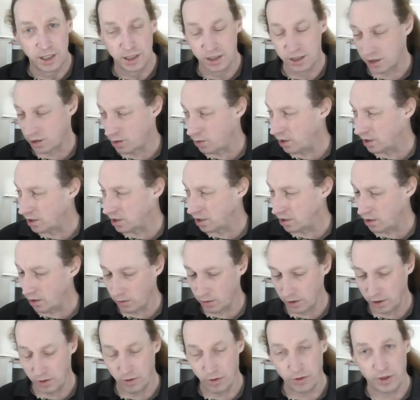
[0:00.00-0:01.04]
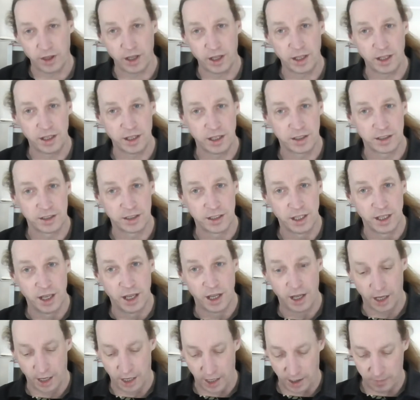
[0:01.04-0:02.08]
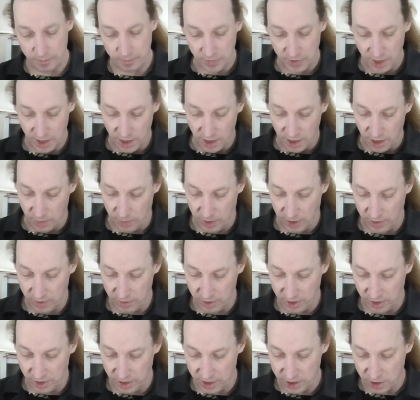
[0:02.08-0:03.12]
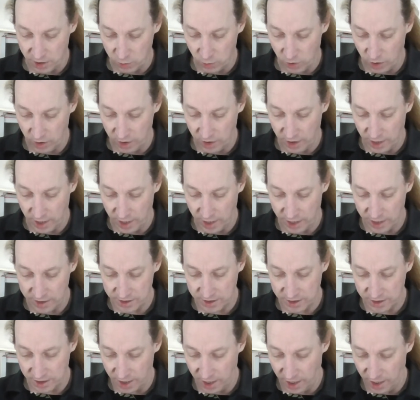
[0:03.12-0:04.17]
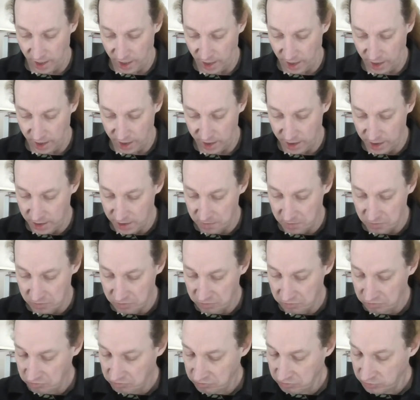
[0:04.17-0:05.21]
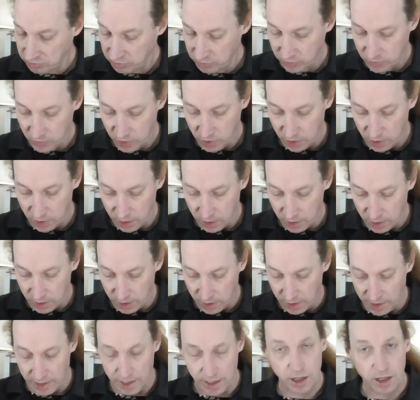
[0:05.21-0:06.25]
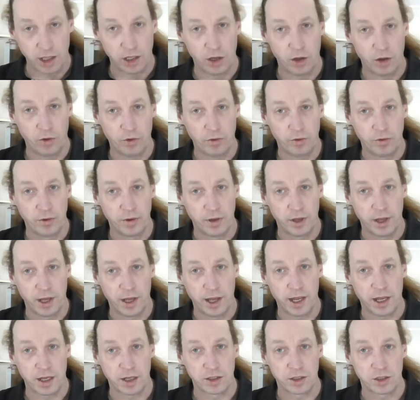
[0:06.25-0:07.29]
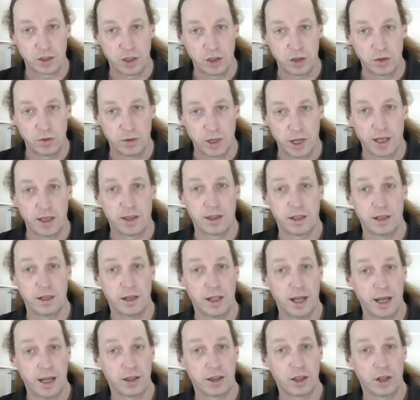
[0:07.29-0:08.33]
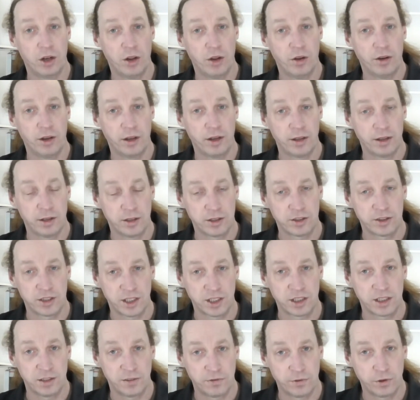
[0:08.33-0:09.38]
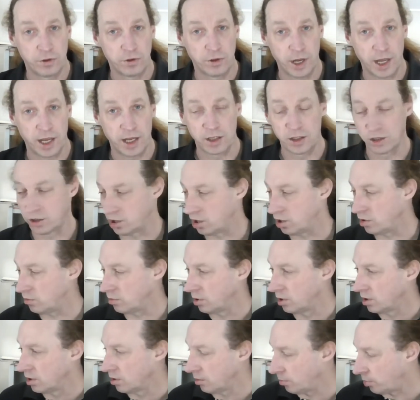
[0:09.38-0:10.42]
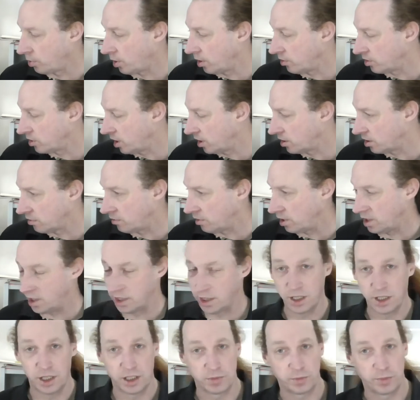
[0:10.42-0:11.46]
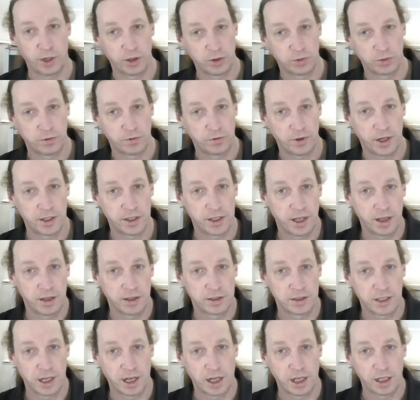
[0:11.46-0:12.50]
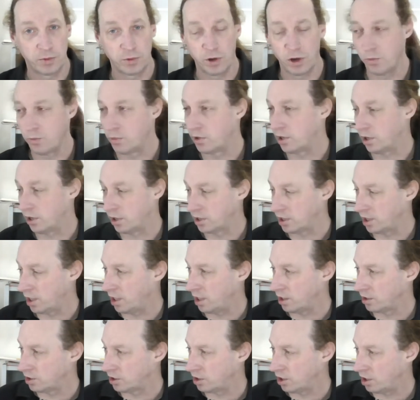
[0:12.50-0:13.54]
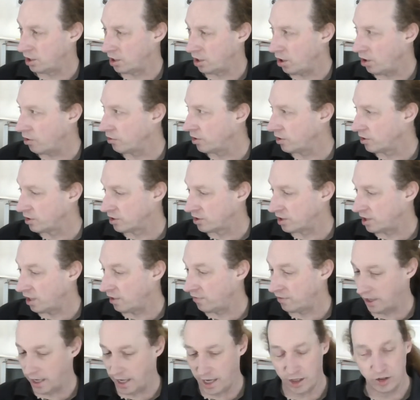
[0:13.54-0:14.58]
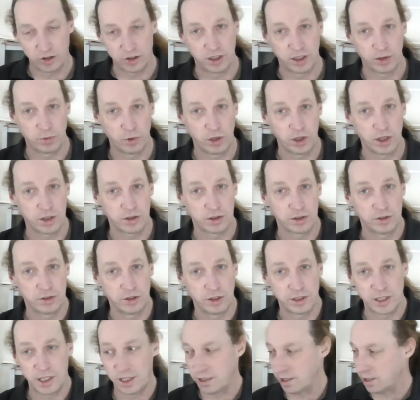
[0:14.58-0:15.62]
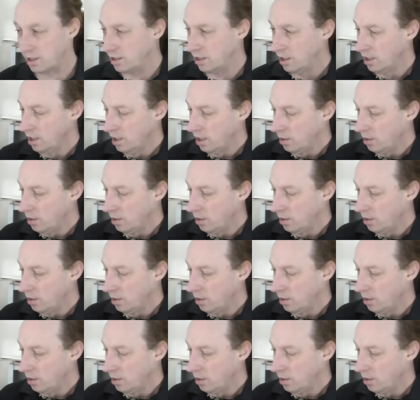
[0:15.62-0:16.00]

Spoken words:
It's quite an old little thing, isn't it? Apparently this one has a Athlon X2, Athlon 64 X2 processor in it. I suppose we'll find out exactly what when I turn it on and see if it actually works and does anything.